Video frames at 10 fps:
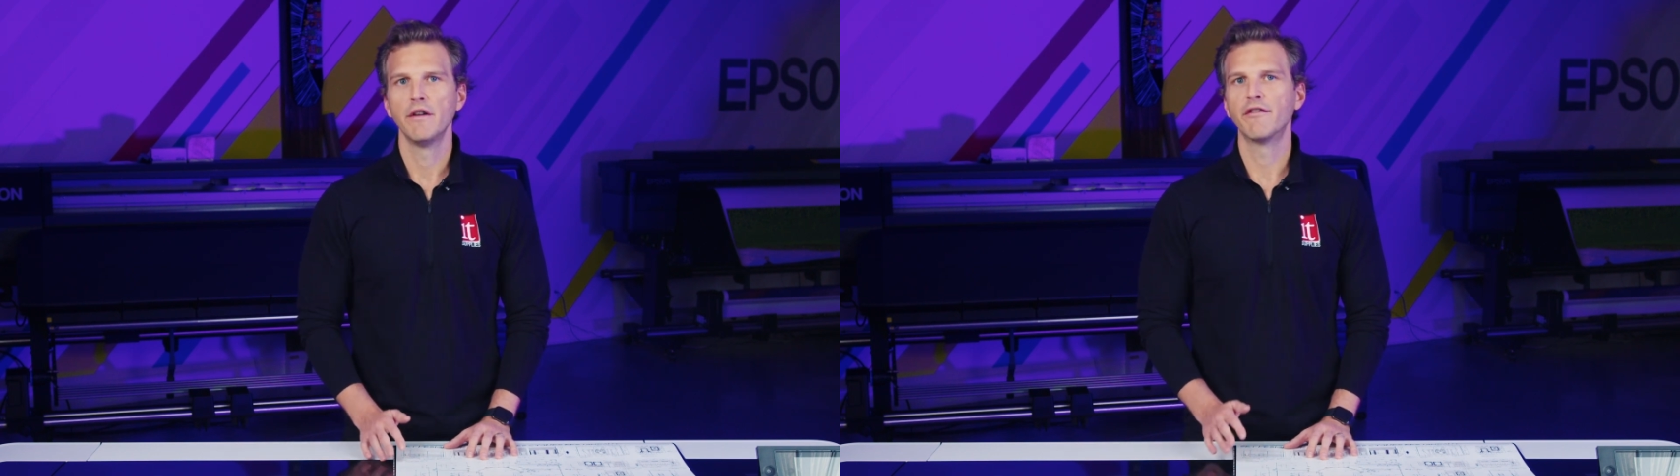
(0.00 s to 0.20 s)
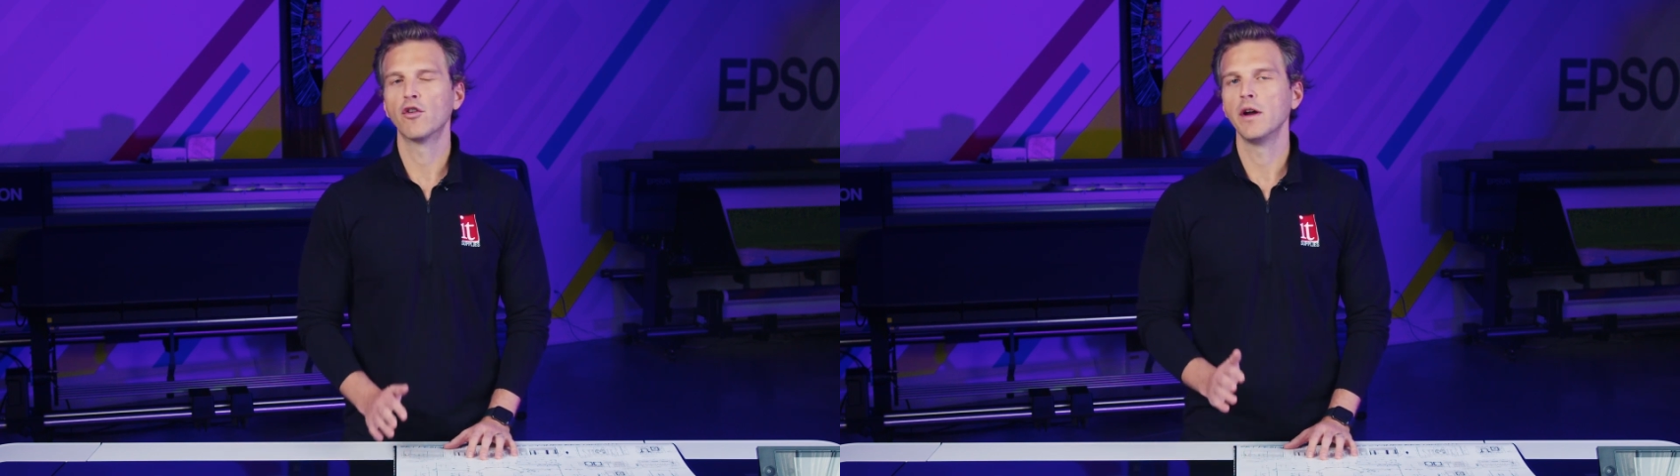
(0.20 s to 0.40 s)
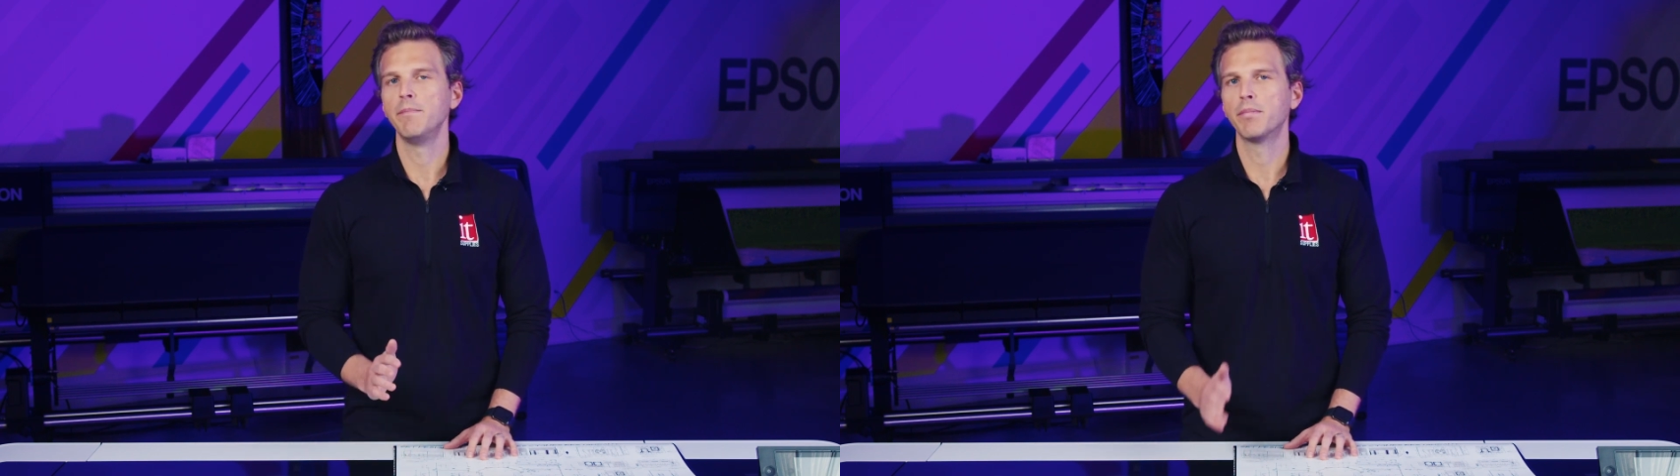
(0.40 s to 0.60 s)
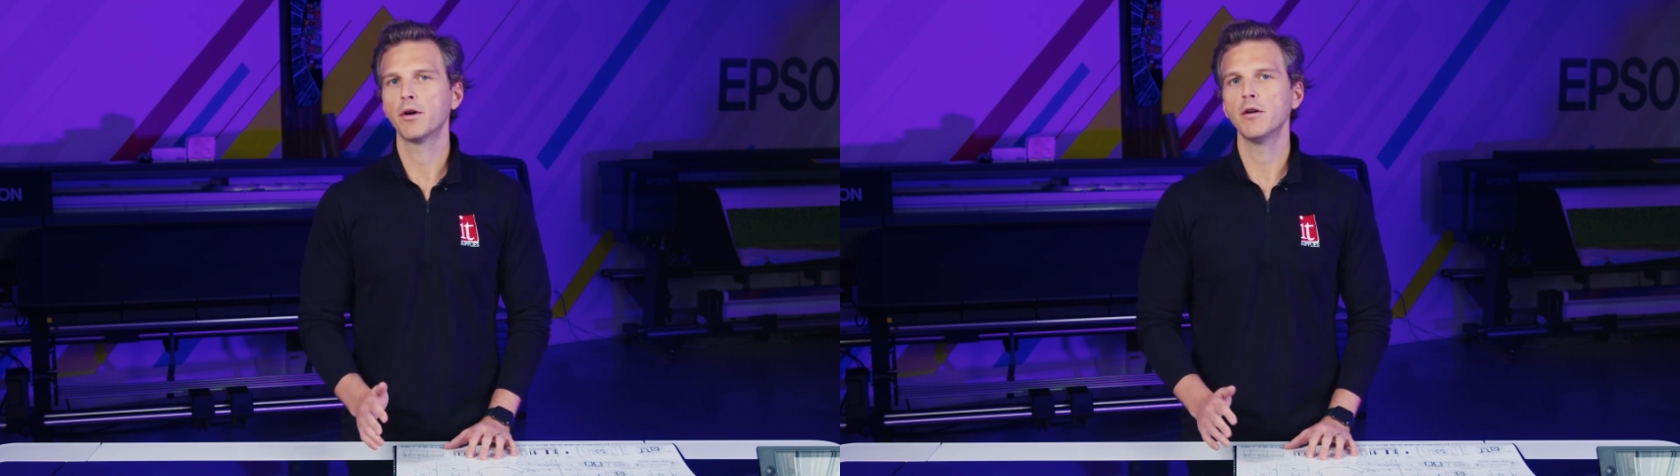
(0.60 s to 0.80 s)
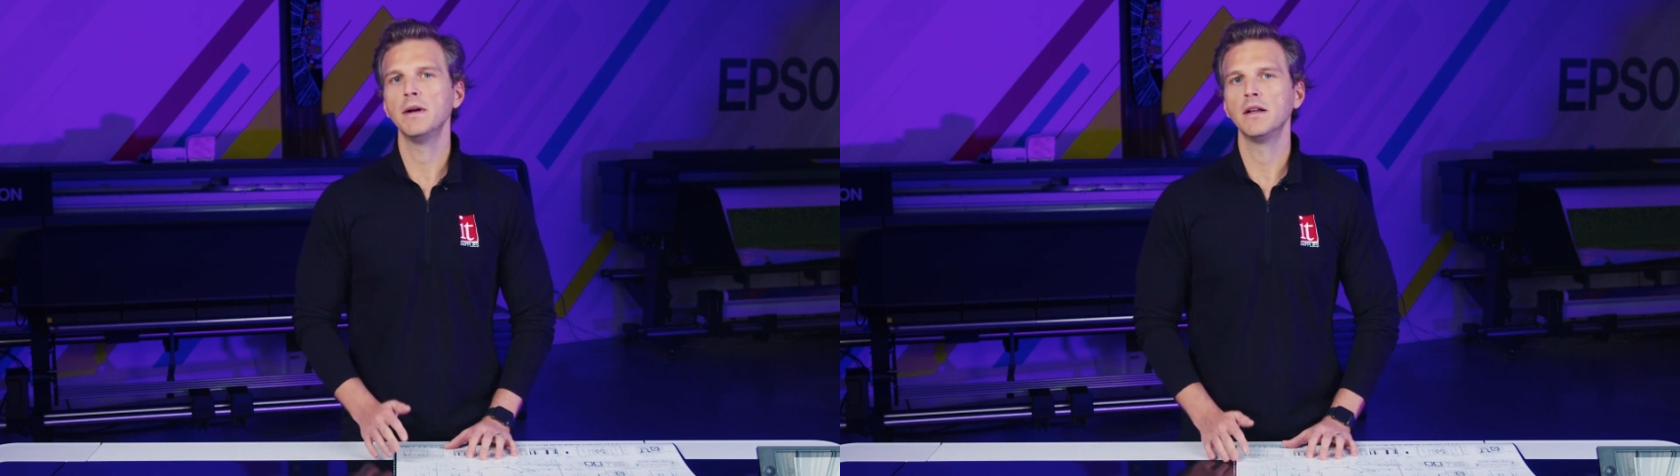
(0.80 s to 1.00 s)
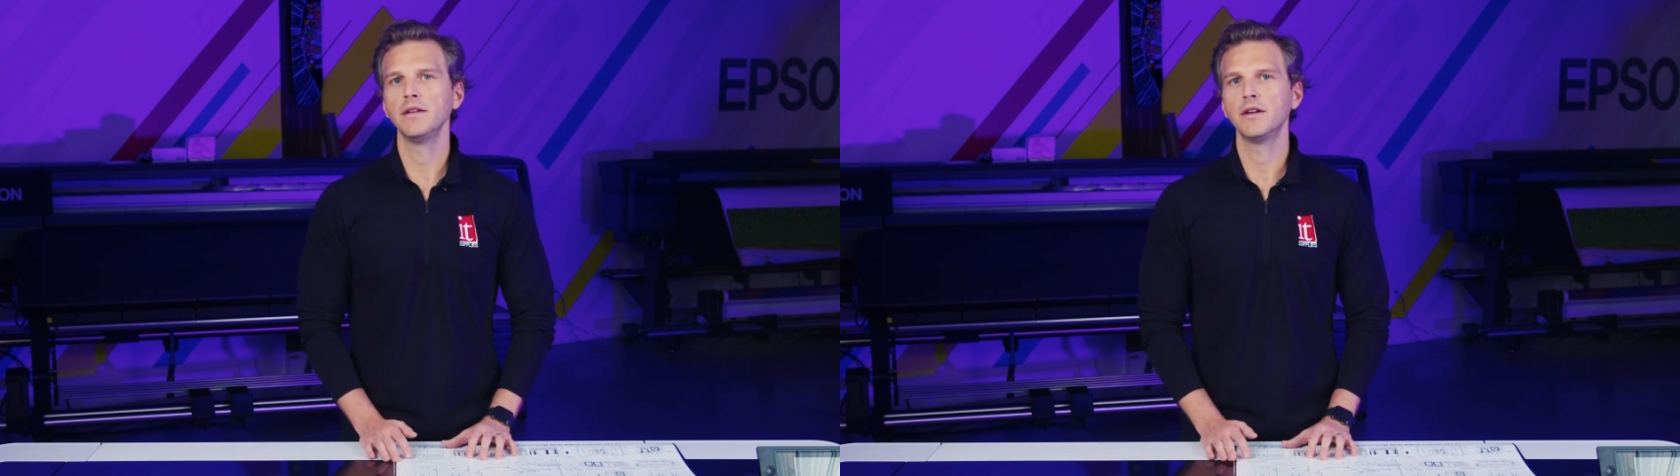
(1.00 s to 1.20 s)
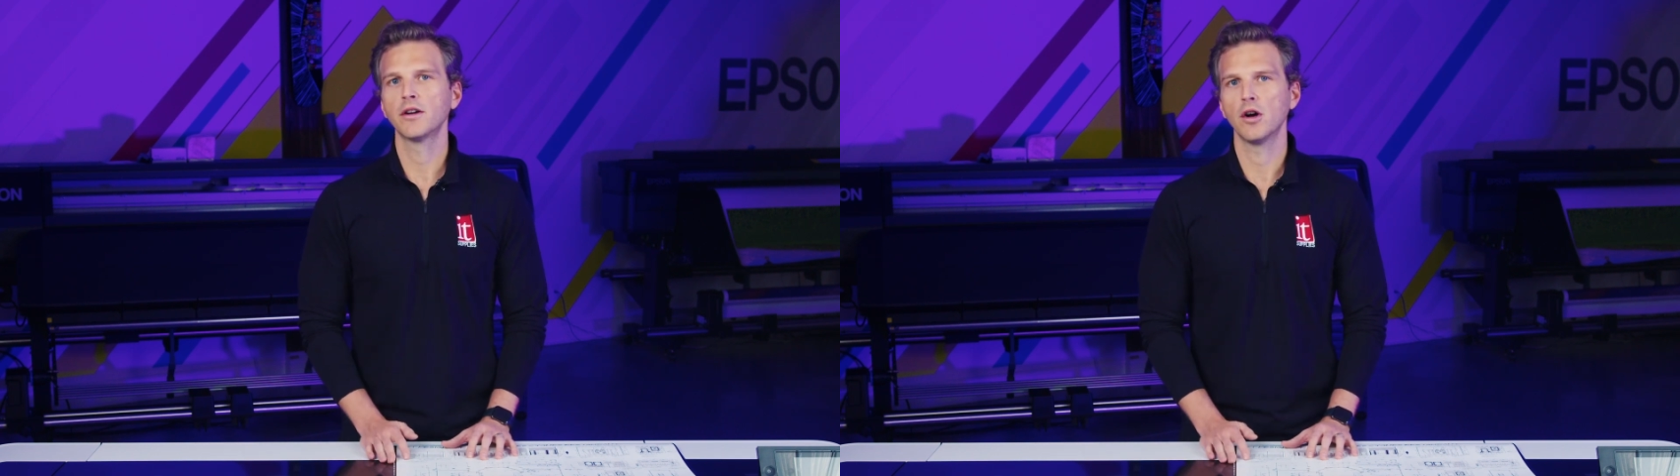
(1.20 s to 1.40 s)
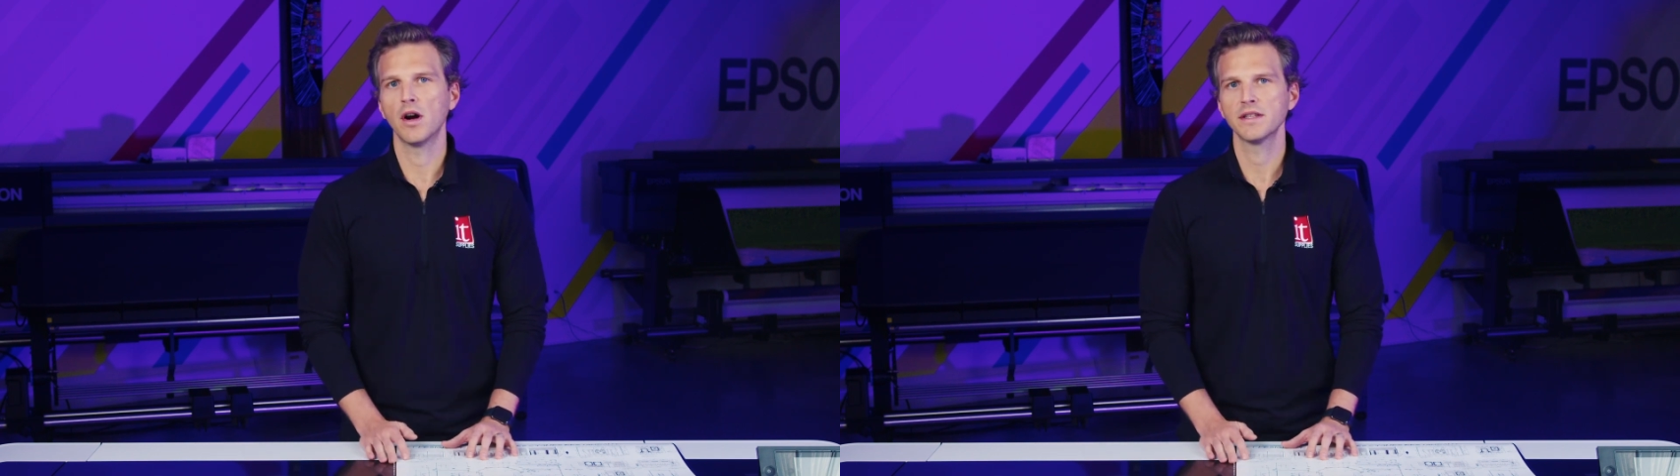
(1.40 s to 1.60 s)
for a per milliliter
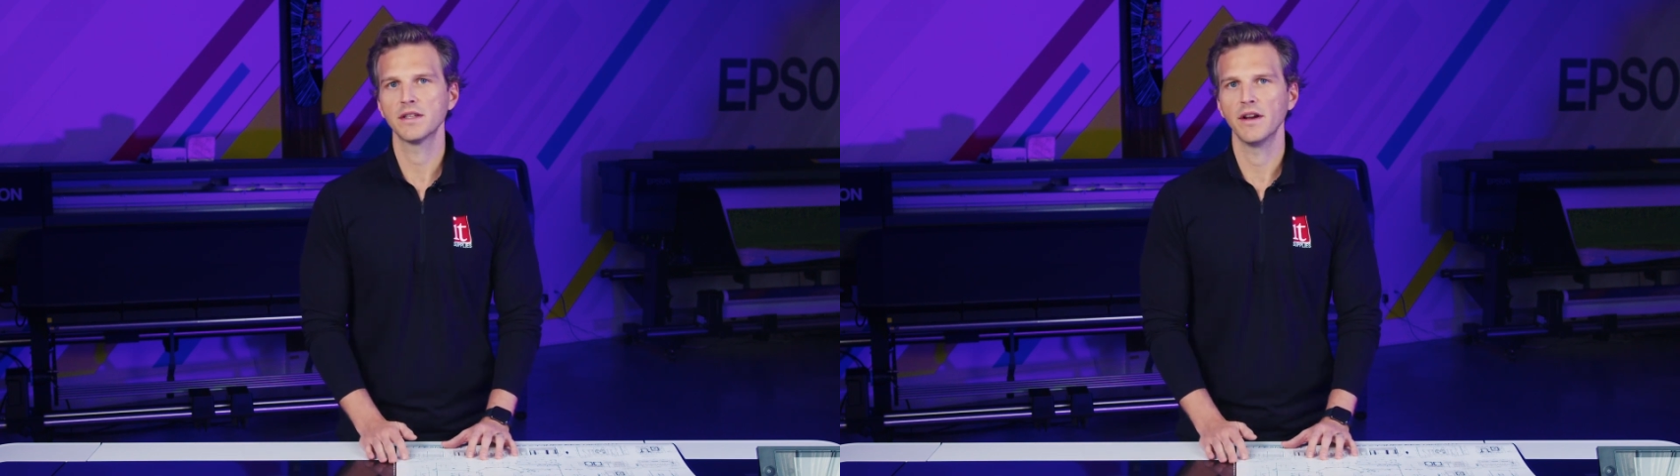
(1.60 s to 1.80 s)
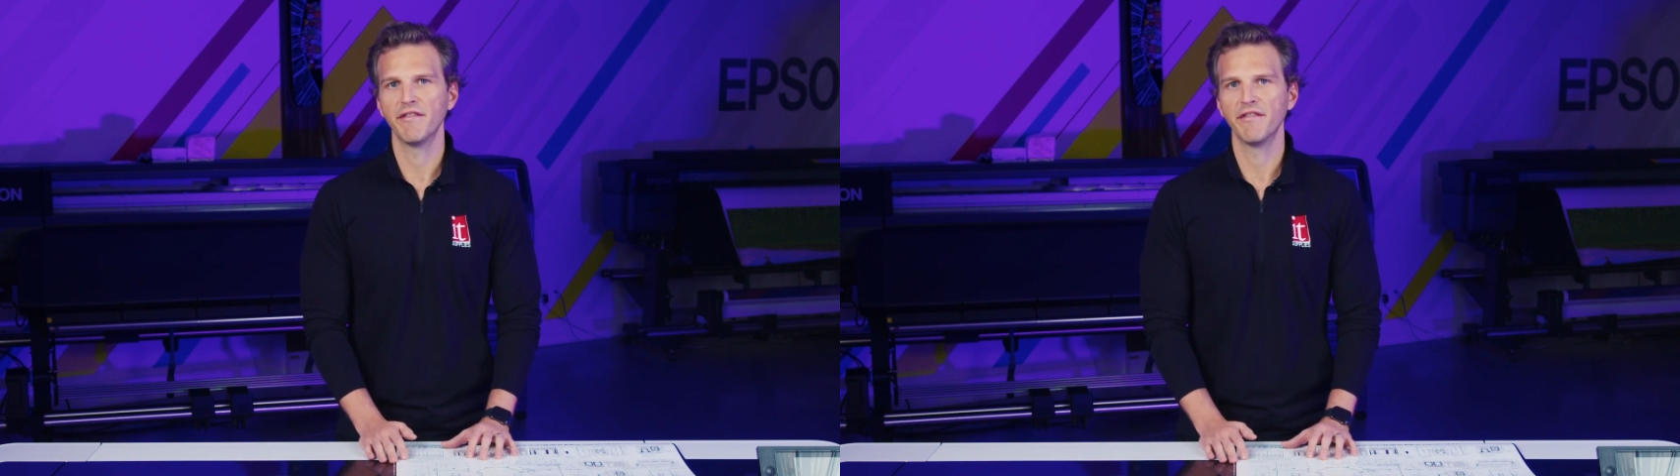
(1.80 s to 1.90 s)
cost